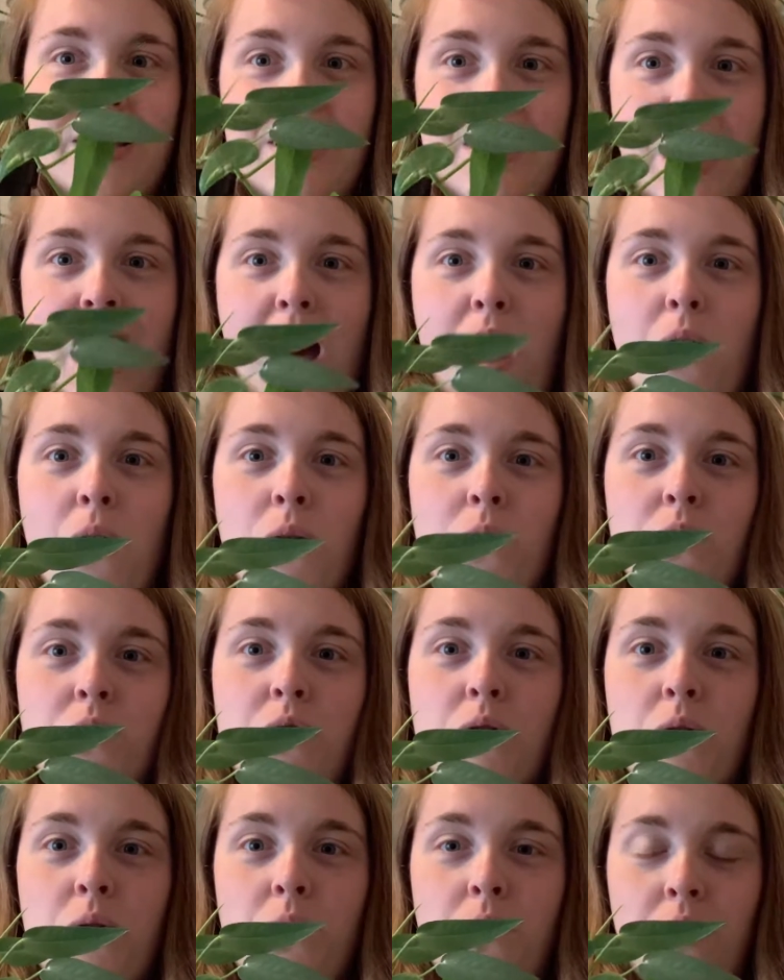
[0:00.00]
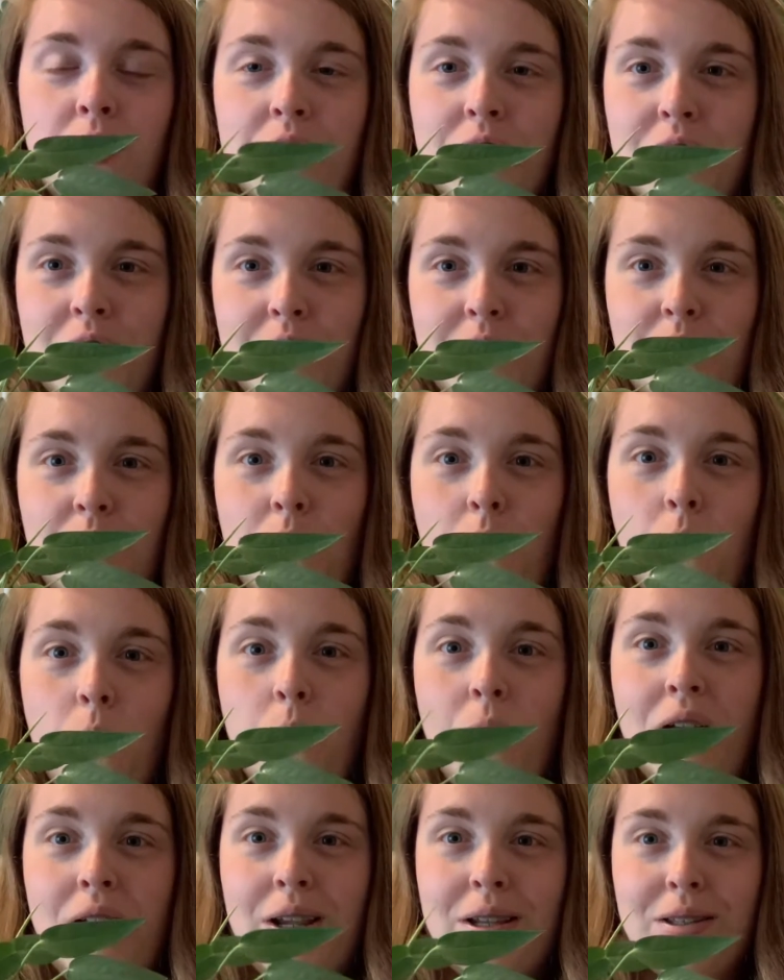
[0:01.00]
now to versus
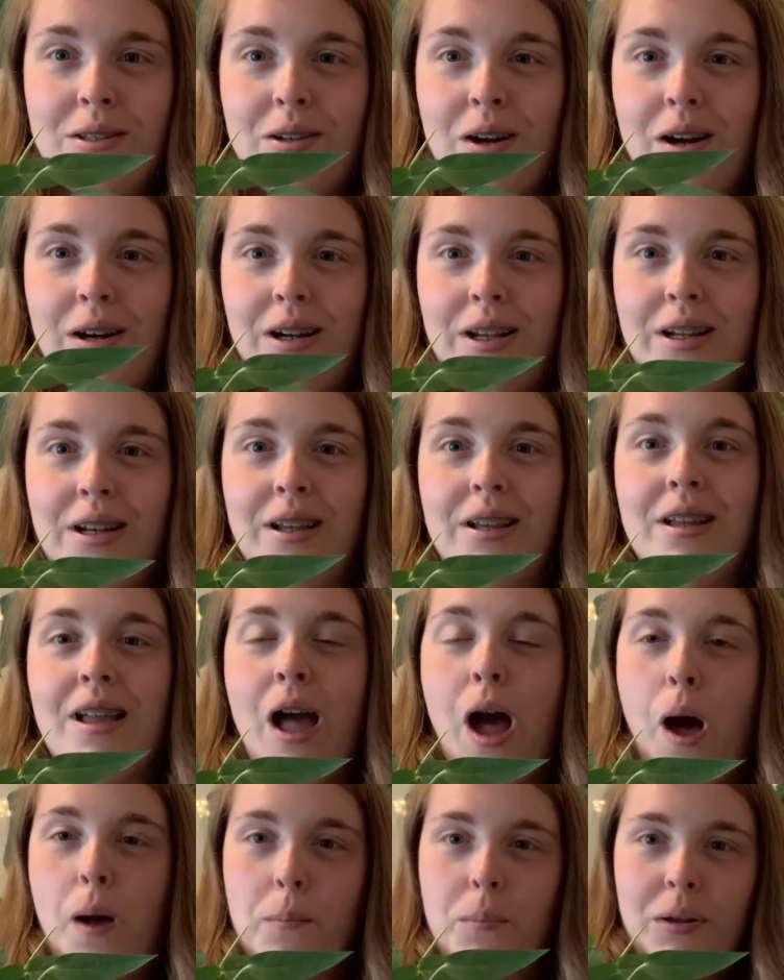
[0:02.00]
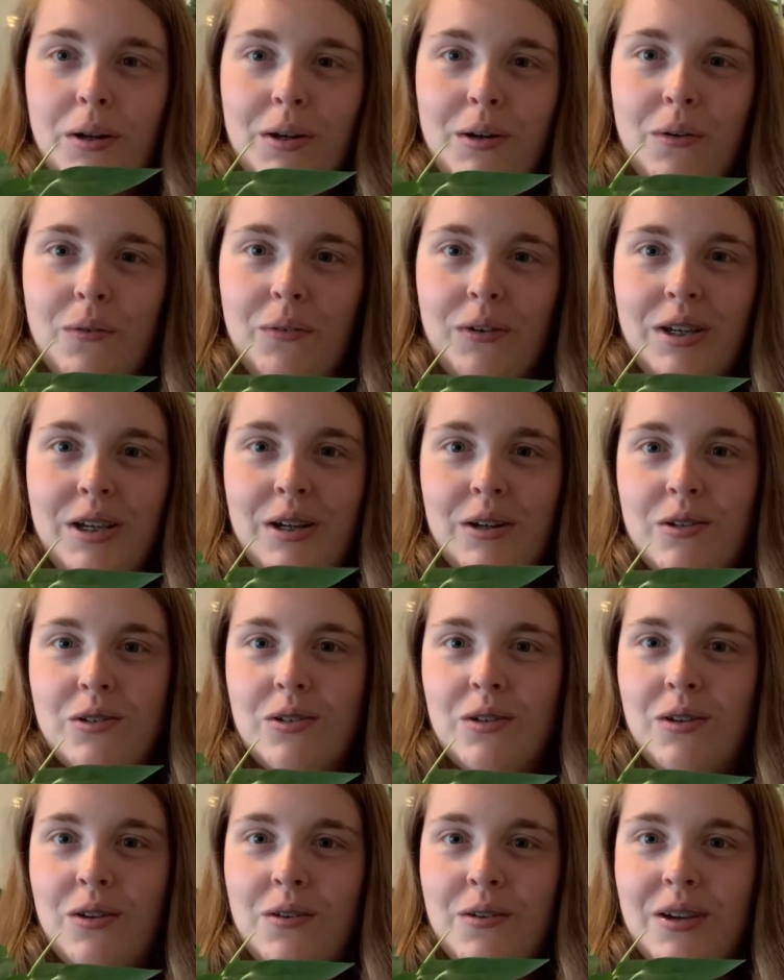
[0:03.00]
when it started. I'll put it over here
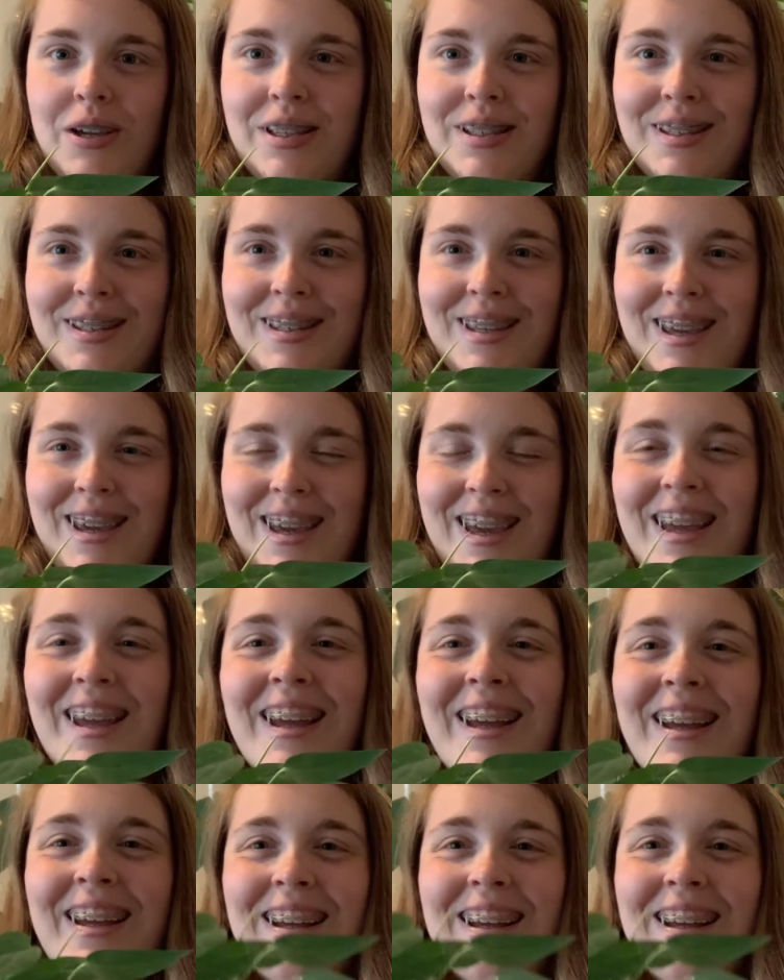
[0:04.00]
so you can see.